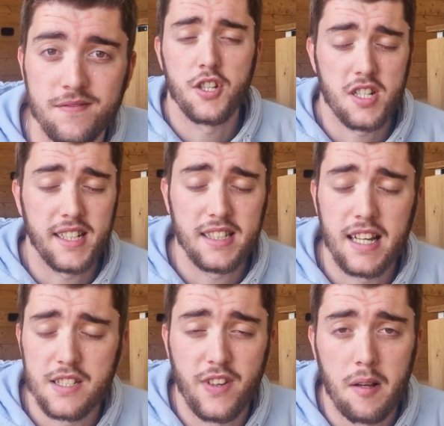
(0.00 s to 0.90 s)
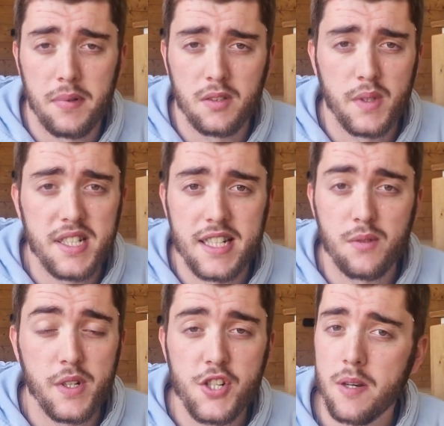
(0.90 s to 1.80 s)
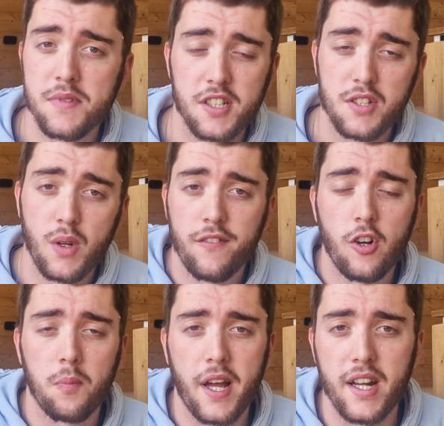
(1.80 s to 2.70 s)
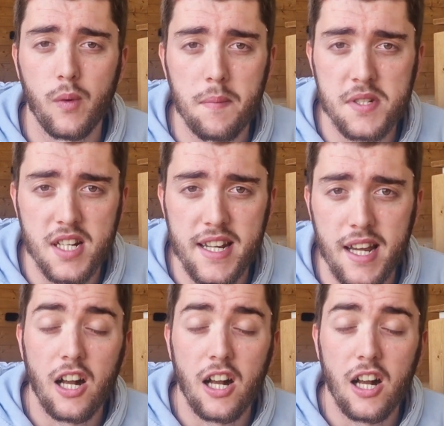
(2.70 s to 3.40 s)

Just like the last fan build we did, we jumped on the twelve V Planet website